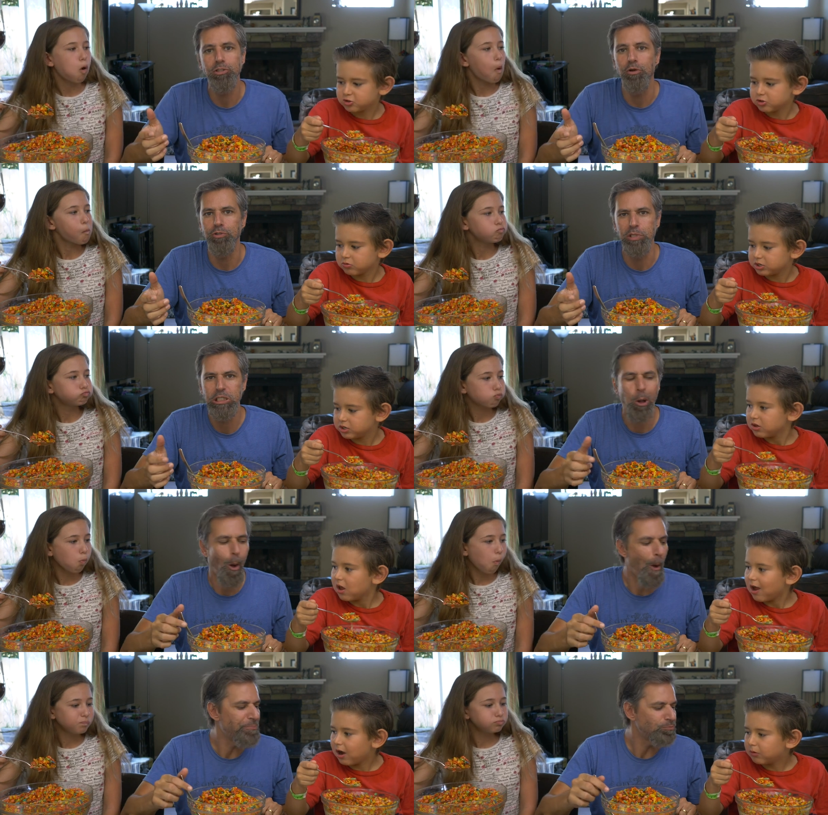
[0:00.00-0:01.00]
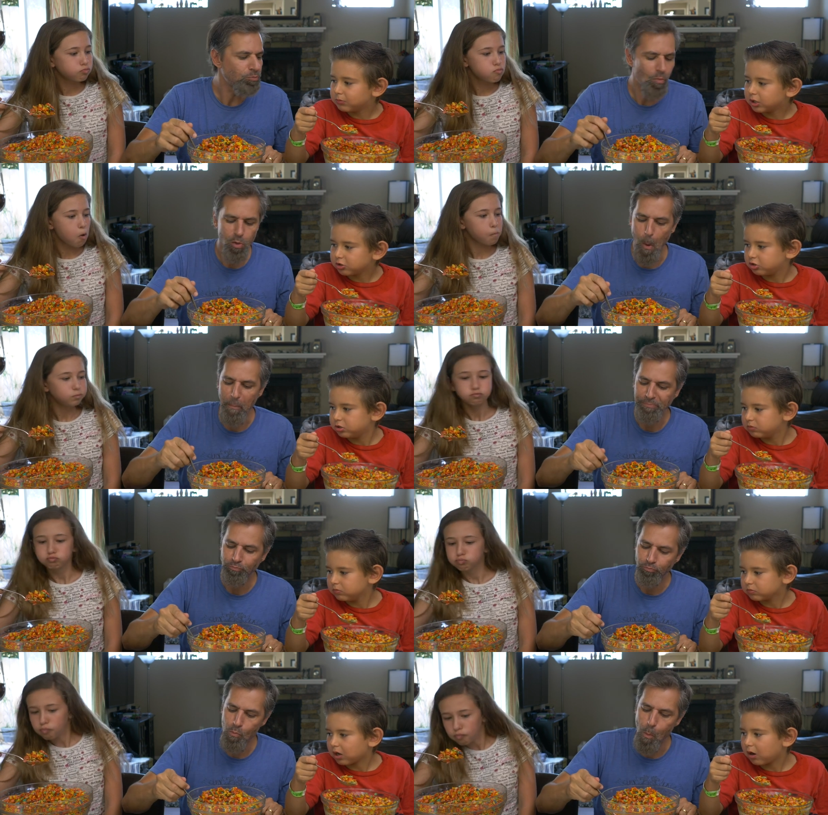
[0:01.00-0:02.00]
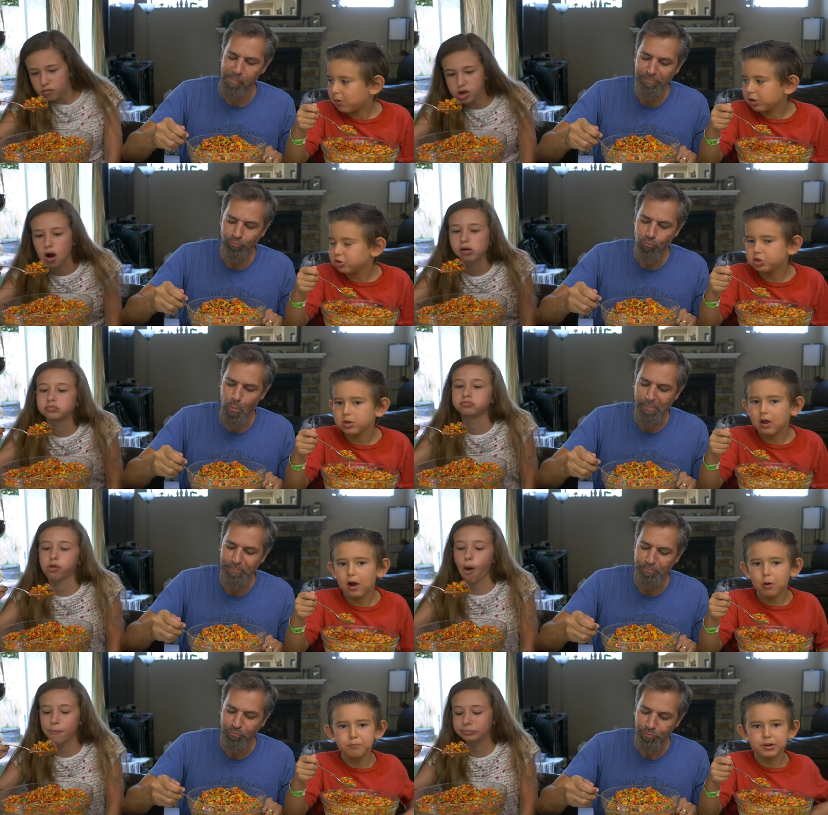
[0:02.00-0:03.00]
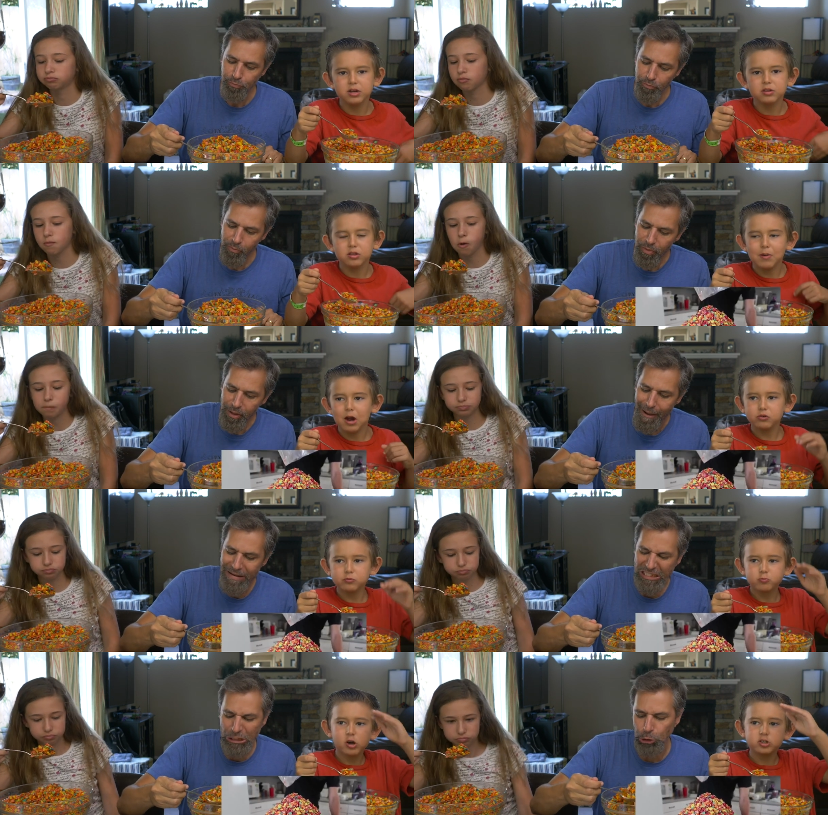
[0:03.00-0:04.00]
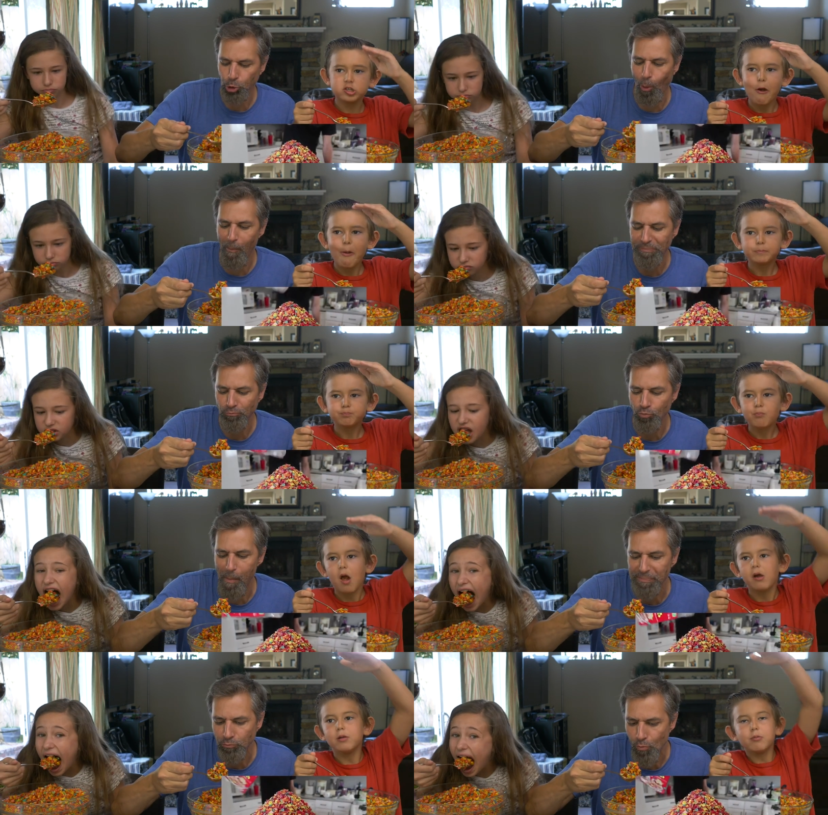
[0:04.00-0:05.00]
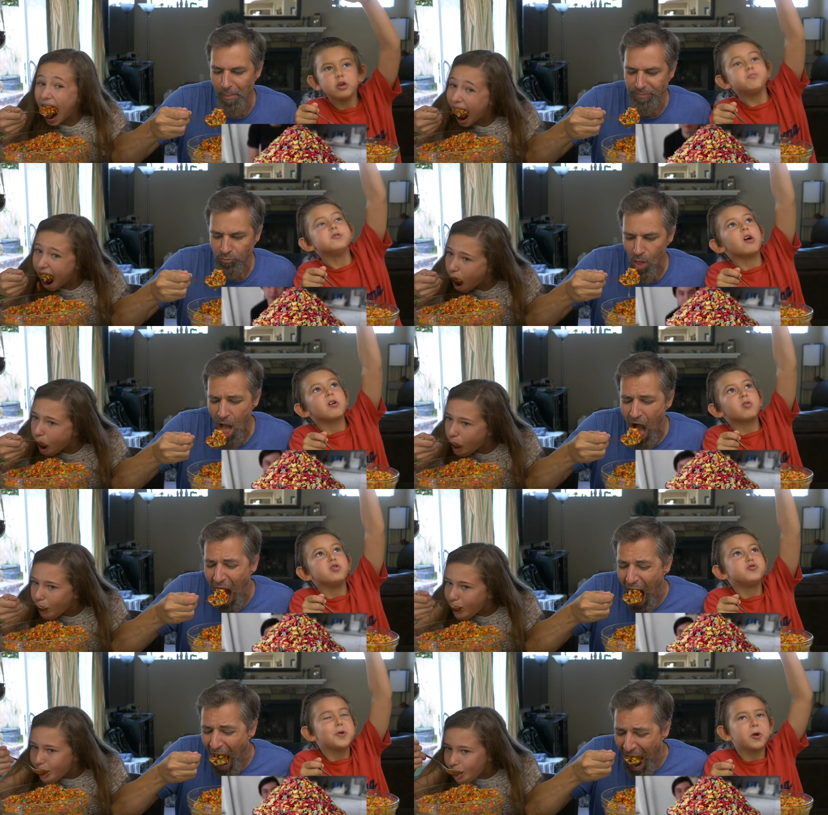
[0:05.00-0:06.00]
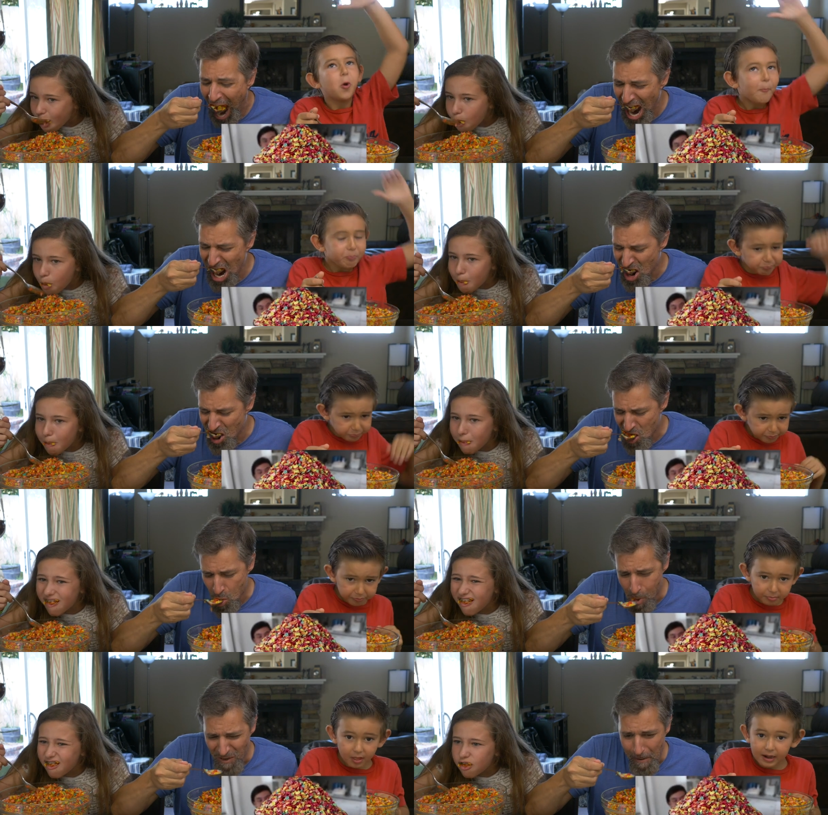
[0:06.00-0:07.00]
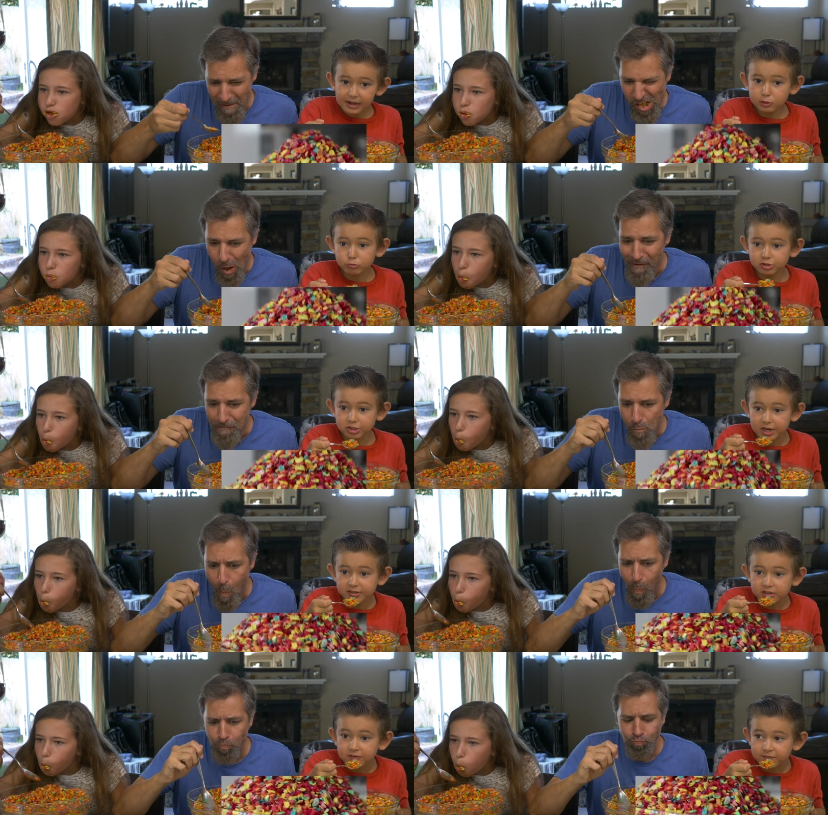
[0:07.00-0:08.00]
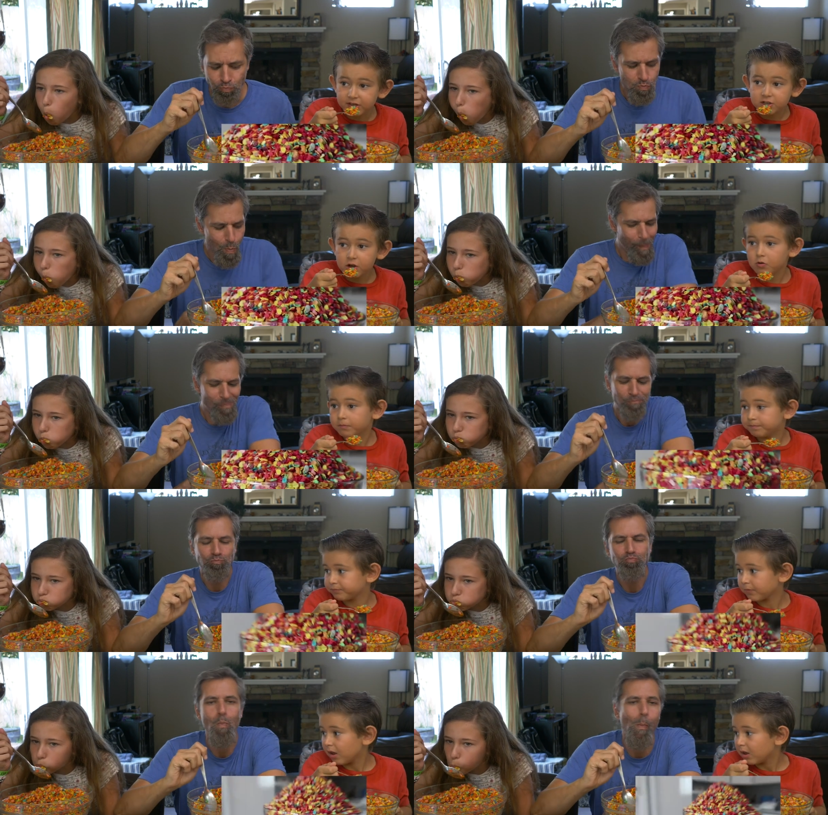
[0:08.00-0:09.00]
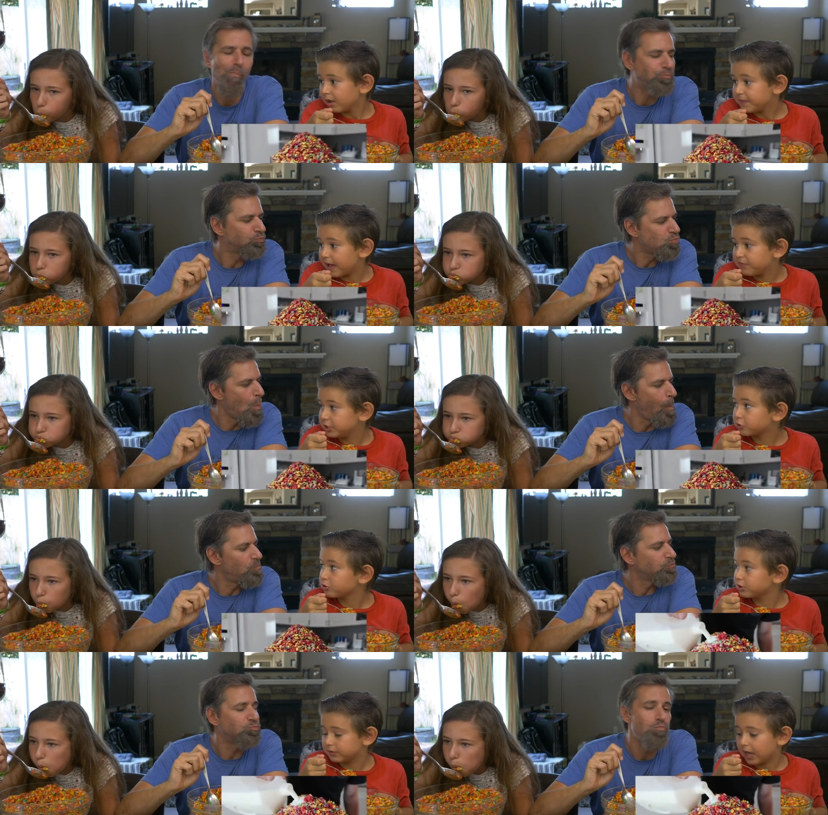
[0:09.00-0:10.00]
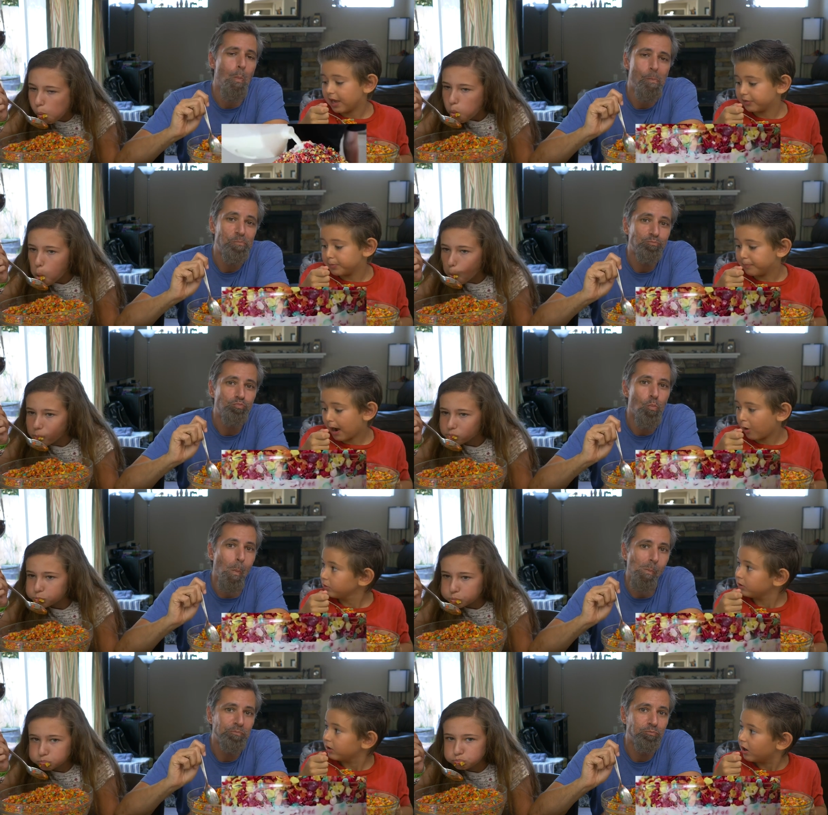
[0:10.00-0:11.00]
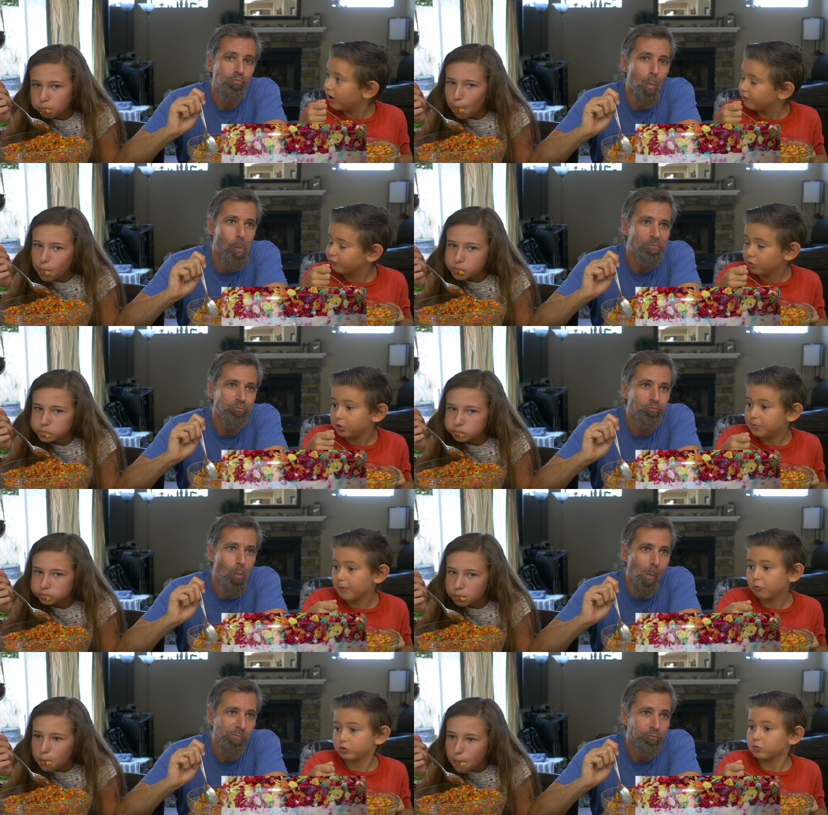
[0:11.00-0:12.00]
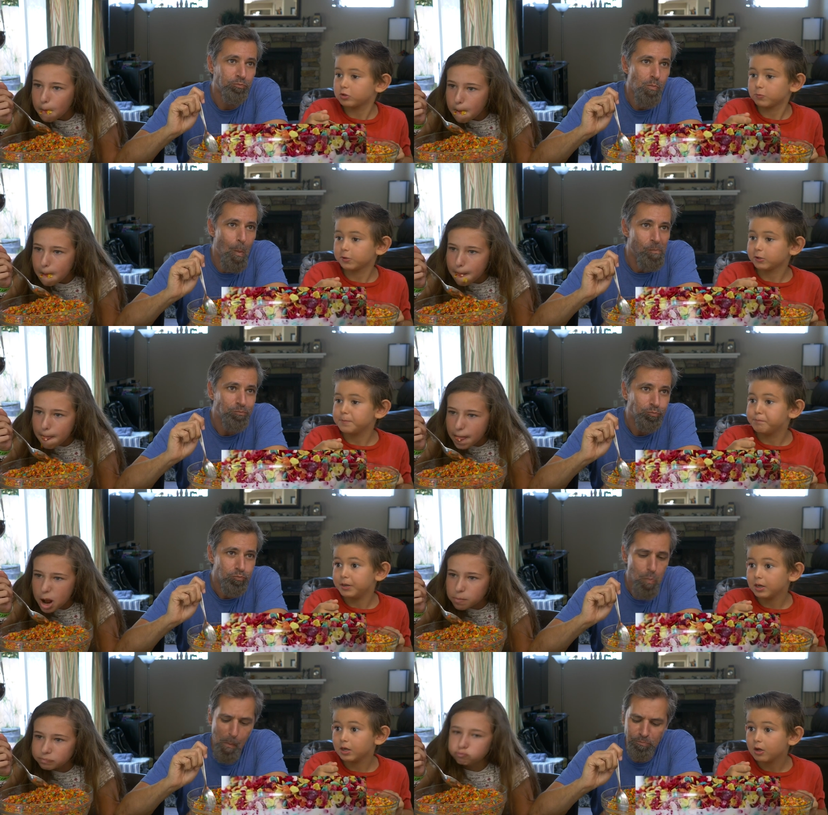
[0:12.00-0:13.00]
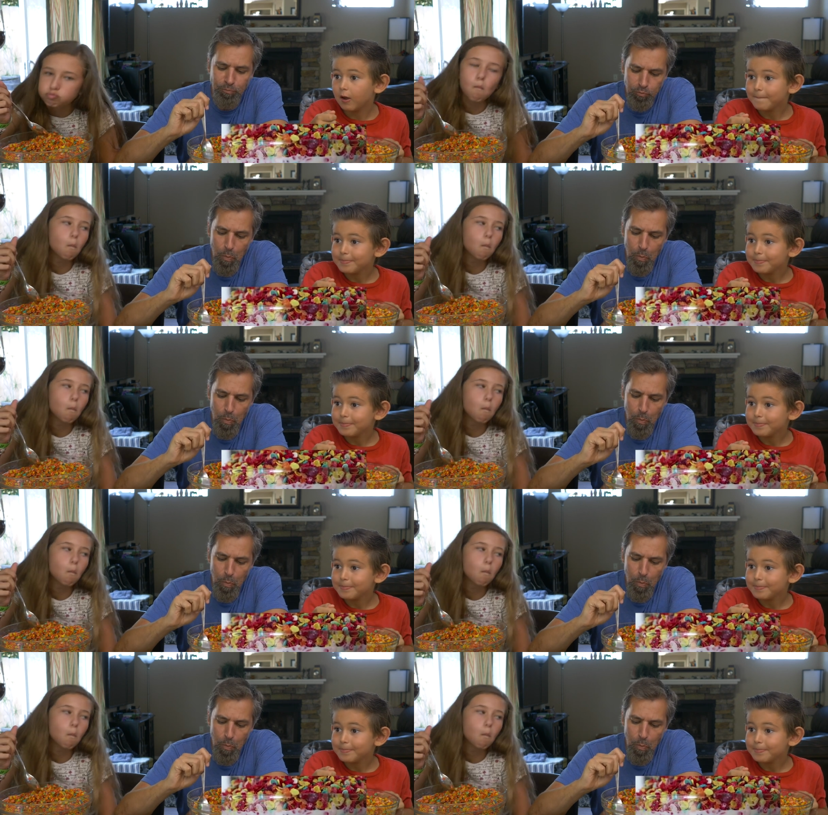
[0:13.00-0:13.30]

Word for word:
Speaker 1: so how much how much, how big the mountain was. It must be like this big. He was saying in the video that this was, that the mountain of Fruity Pebbles was really big